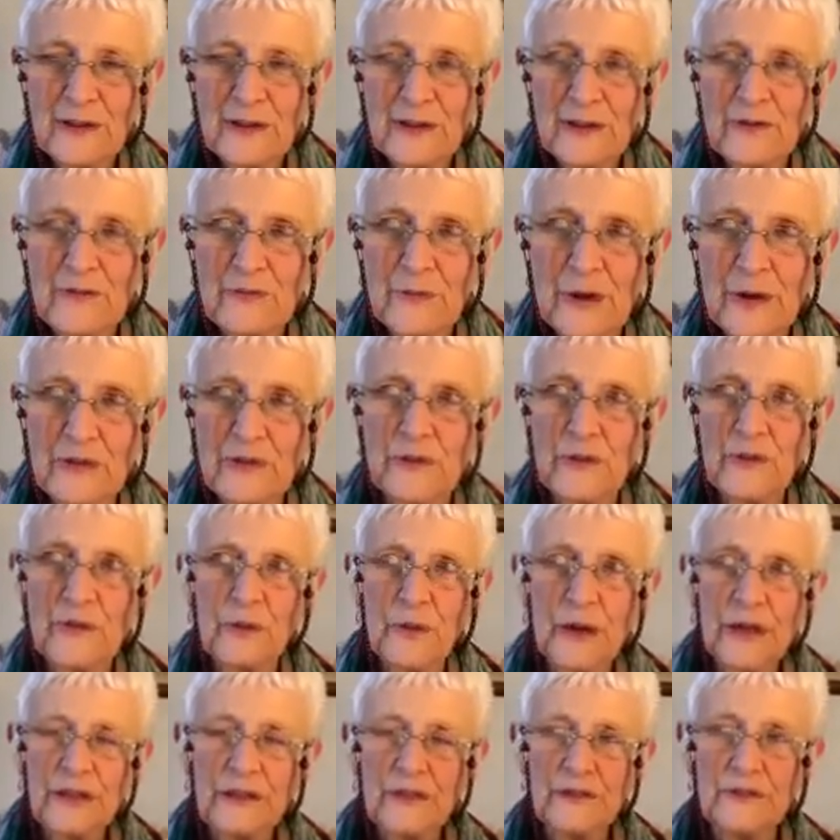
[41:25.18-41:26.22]

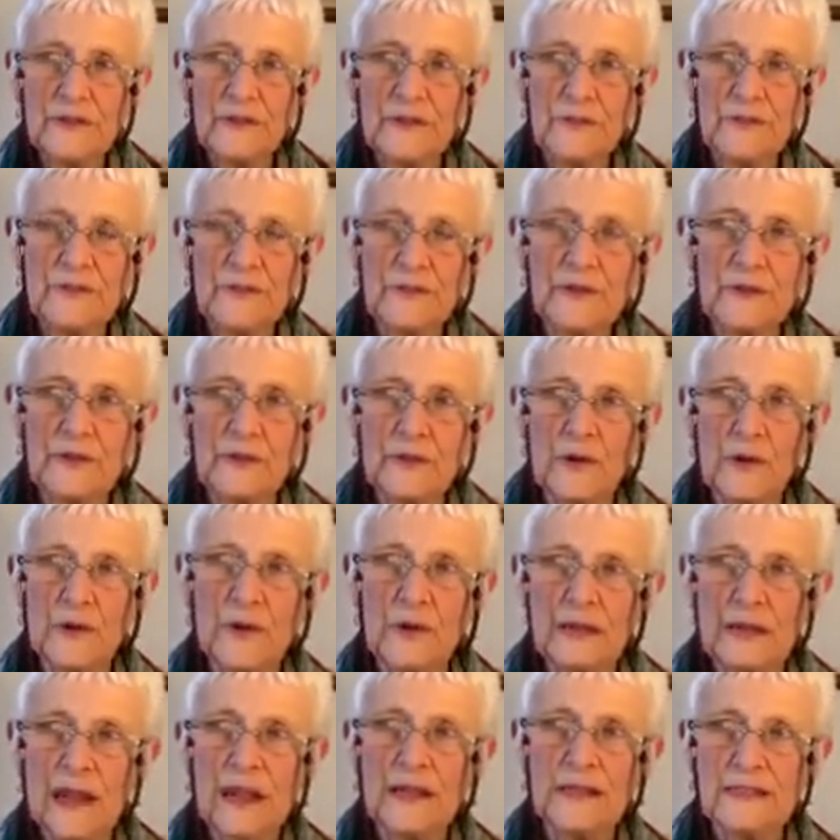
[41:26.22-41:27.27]
When you go
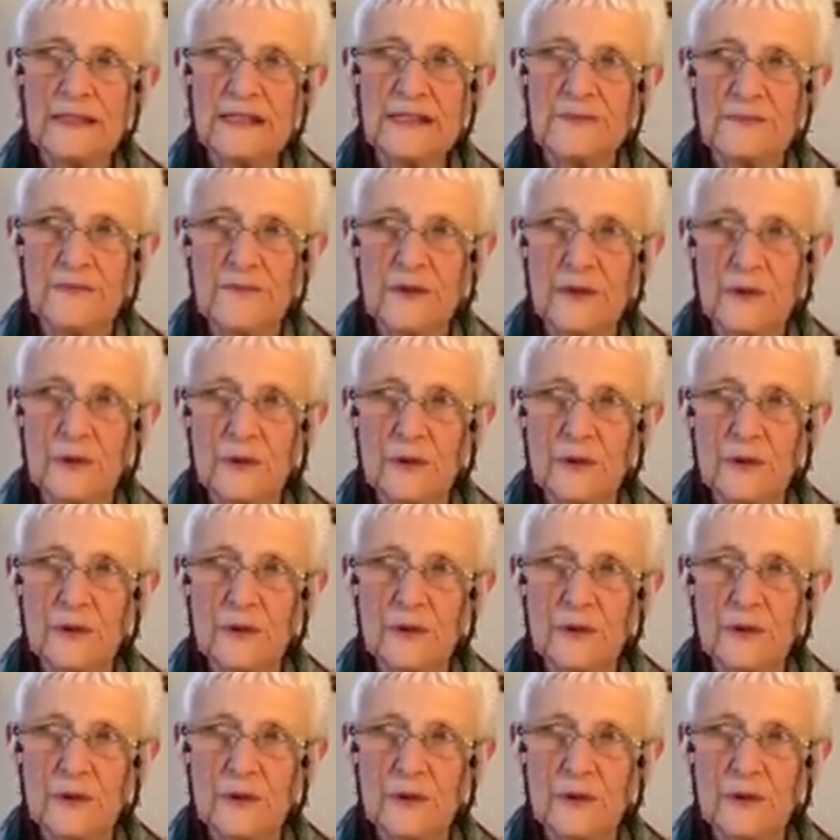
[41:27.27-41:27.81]
against the flow,